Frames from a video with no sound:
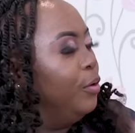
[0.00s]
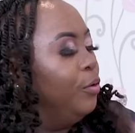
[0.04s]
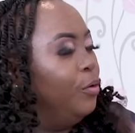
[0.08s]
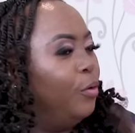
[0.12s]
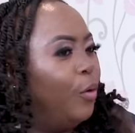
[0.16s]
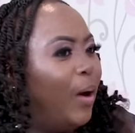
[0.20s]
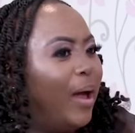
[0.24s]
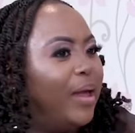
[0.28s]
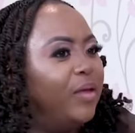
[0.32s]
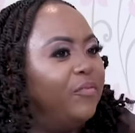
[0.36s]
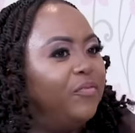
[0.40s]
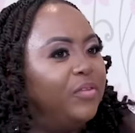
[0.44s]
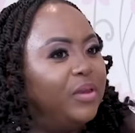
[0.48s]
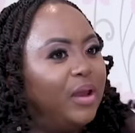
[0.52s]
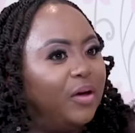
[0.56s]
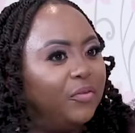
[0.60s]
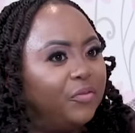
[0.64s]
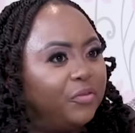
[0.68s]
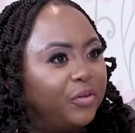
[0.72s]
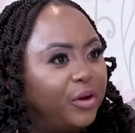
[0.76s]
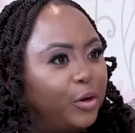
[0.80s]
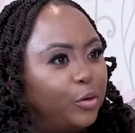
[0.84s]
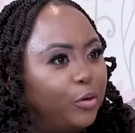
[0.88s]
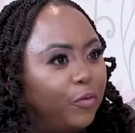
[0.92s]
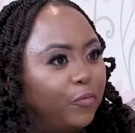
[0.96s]
You are even
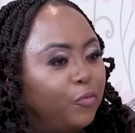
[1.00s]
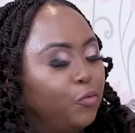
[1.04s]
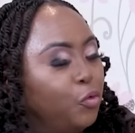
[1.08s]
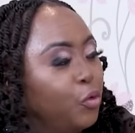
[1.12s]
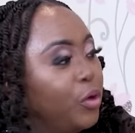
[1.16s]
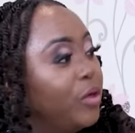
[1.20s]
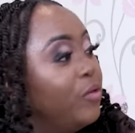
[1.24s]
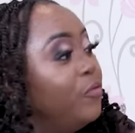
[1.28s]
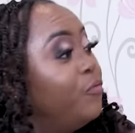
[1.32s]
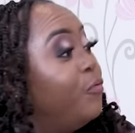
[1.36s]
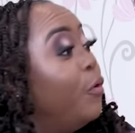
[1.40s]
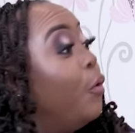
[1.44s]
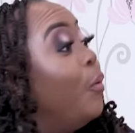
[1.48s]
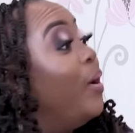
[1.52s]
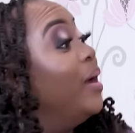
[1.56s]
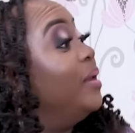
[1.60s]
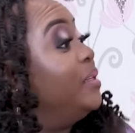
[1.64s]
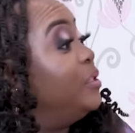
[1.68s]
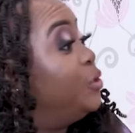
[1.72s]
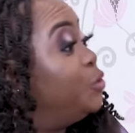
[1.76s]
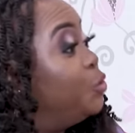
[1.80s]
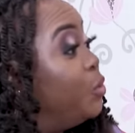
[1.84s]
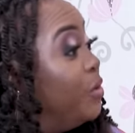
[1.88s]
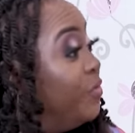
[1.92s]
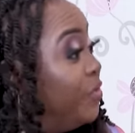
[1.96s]
afraid of looking
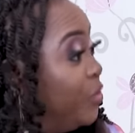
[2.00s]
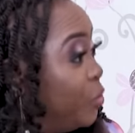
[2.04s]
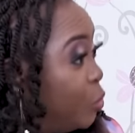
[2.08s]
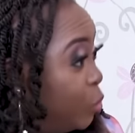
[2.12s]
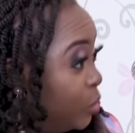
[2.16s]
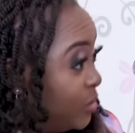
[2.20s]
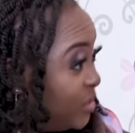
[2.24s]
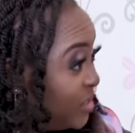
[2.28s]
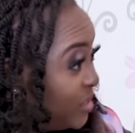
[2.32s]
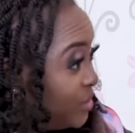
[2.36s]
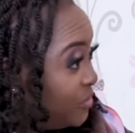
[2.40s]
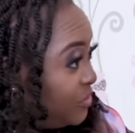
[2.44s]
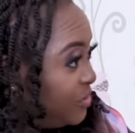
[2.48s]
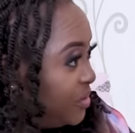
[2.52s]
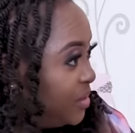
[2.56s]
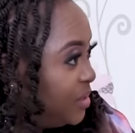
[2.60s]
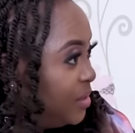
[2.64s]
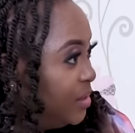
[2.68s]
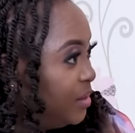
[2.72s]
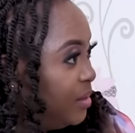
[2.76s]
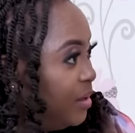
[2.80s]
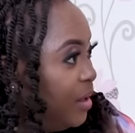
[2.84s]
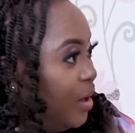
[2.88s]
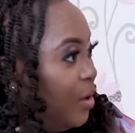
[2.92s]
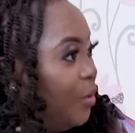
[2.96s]
forward to even
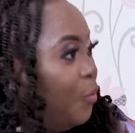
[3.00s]
conceiving.